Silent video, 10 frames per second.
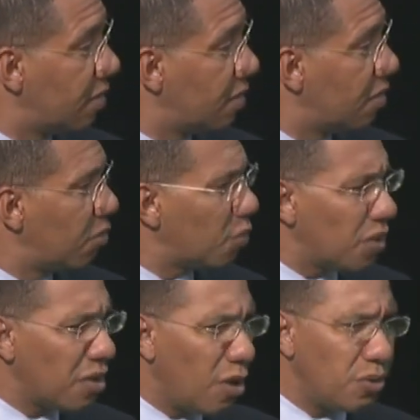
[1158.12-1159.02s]
but
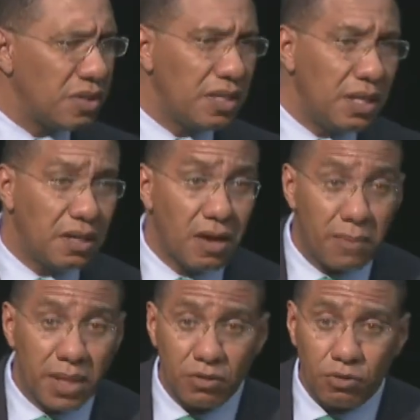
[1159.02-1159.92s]
without the economic
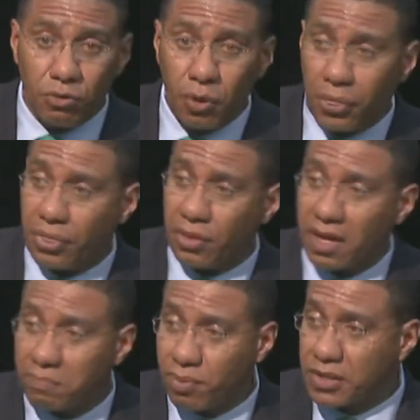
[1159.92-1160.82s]
growth and
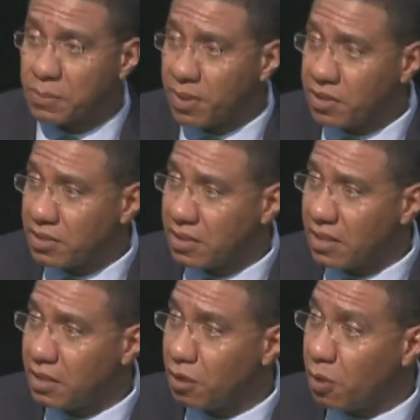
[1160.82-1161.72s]
prosperity
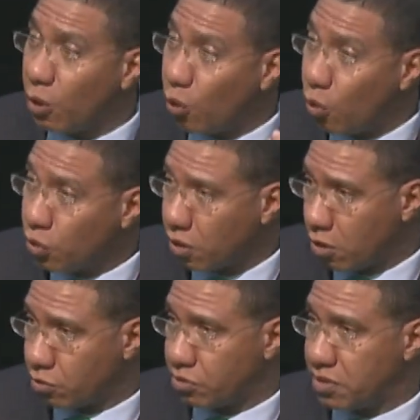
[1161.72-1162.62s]
in our own
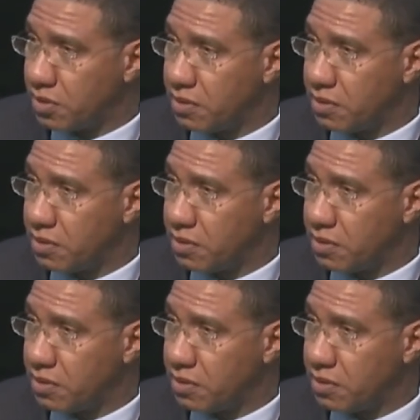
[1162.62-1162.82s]
countries,